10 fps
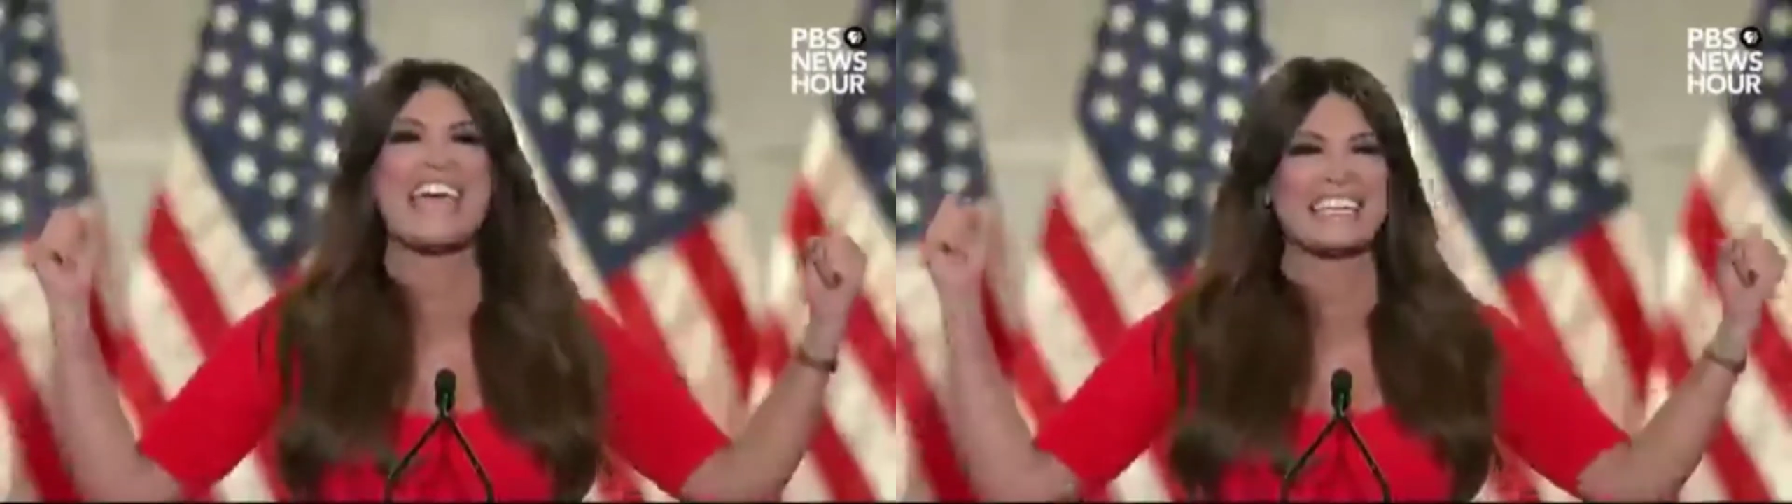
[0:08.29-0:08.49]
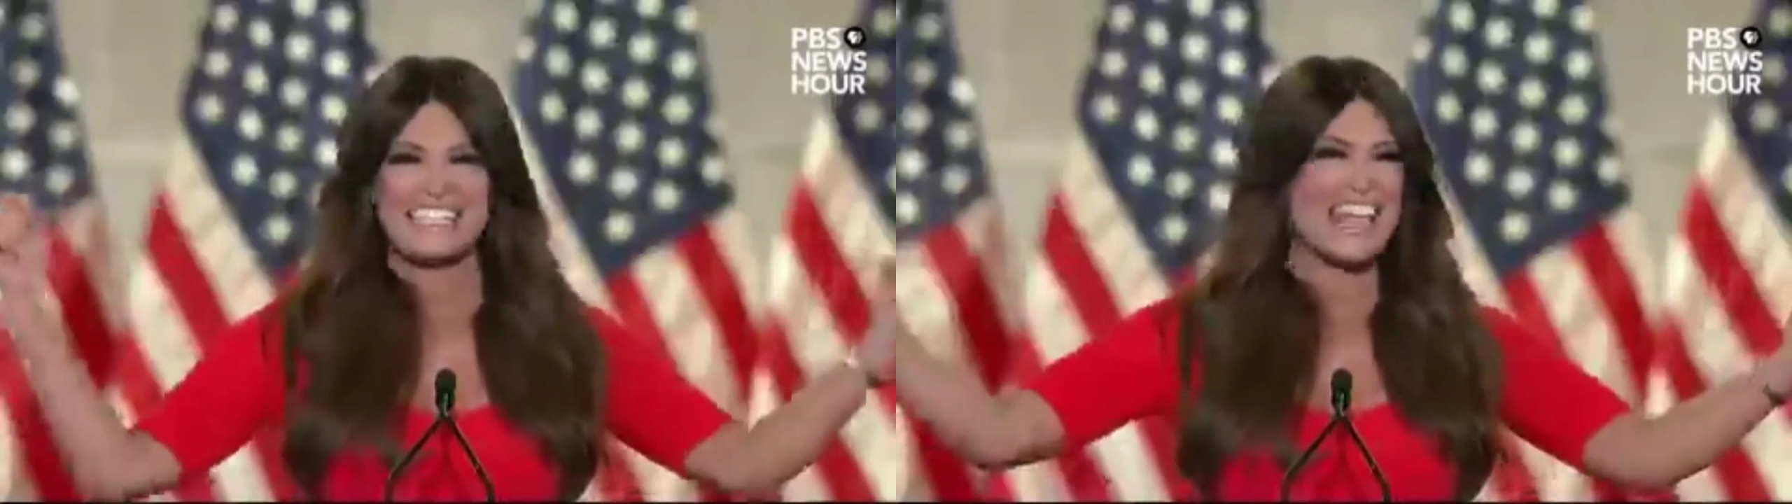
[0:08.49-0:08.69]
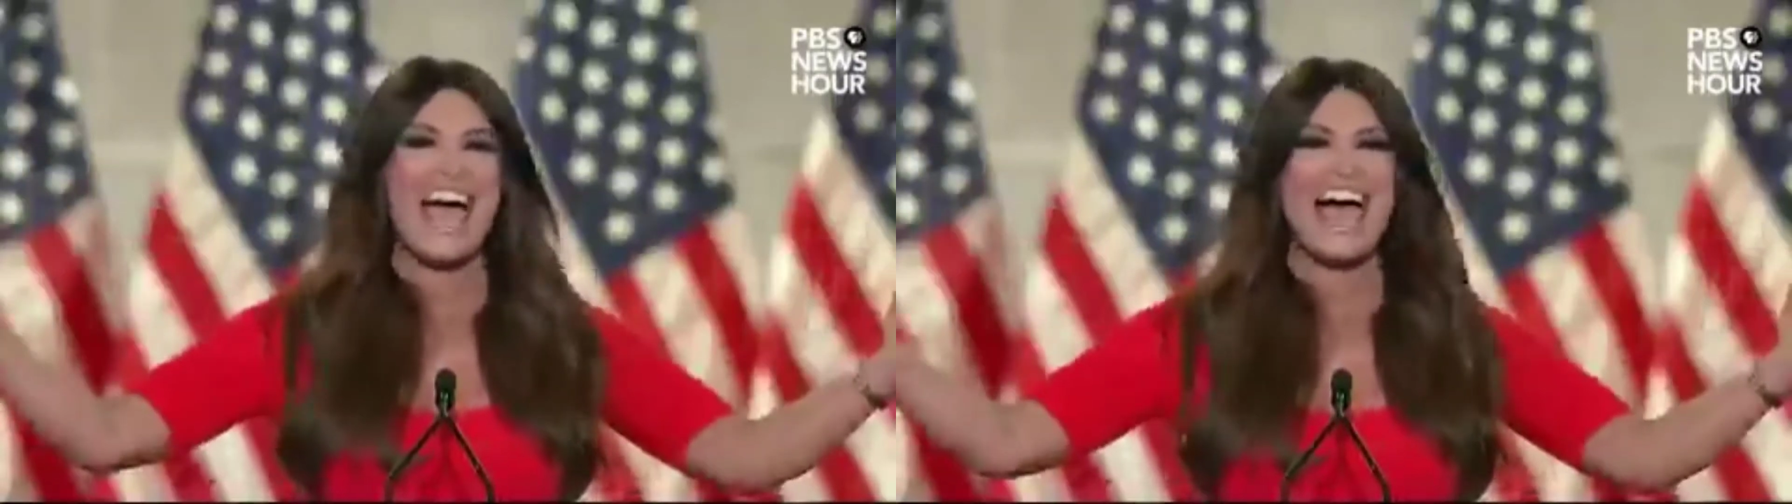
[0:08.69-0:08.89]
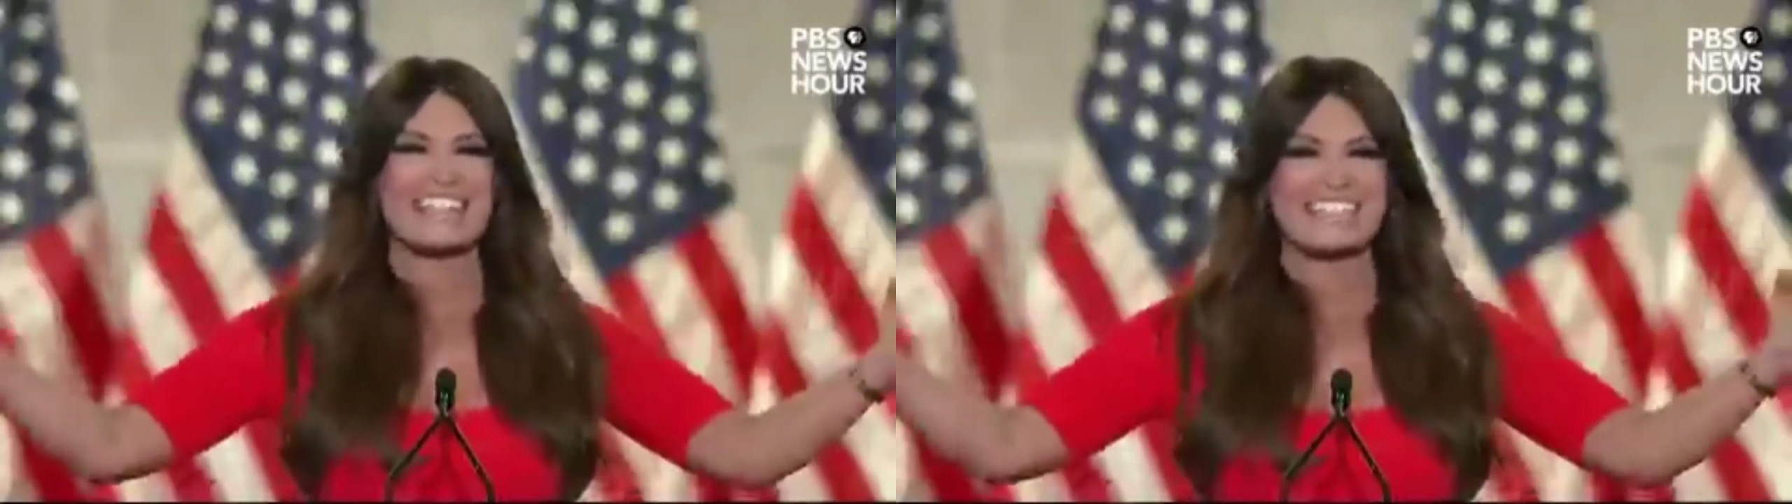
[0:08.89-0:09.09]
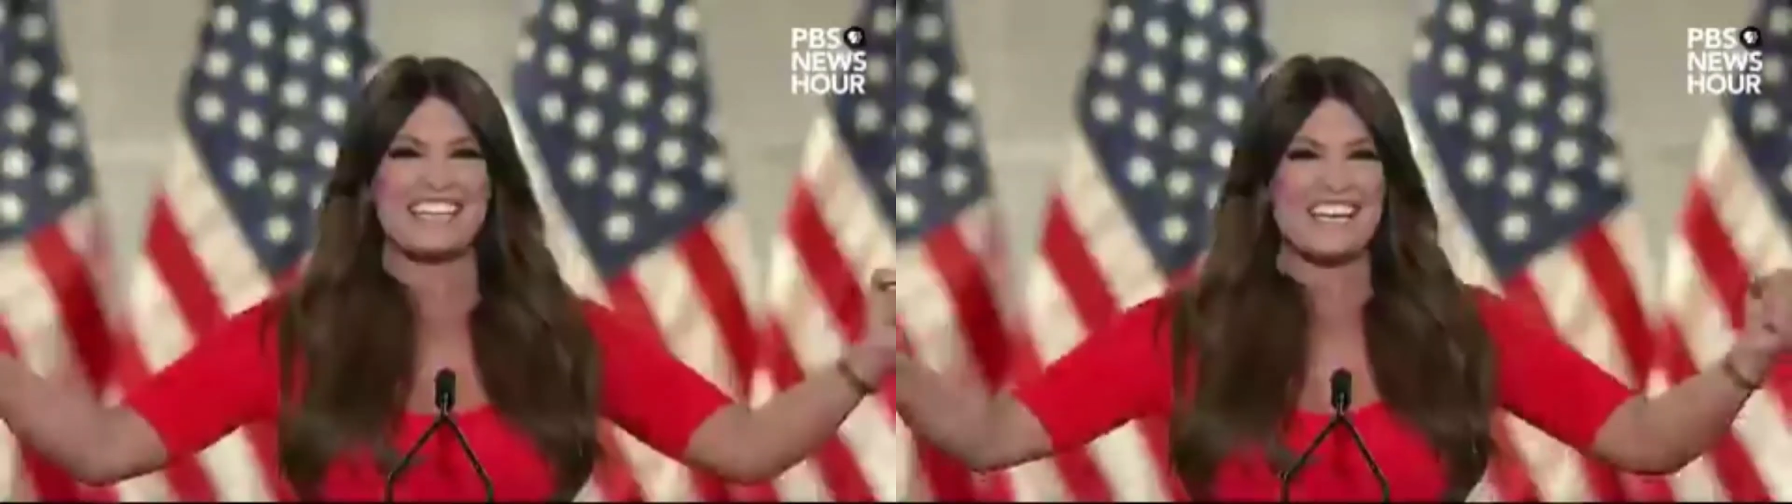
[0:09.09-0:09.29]
is
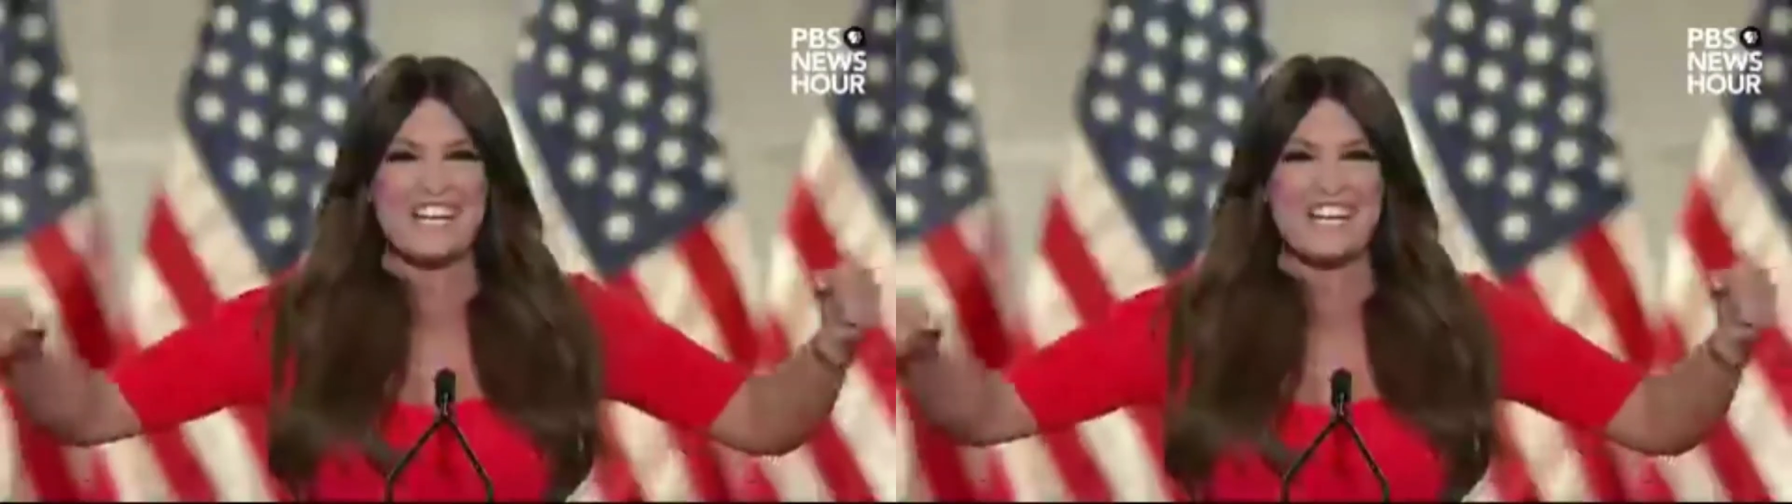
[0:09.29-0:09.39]
yet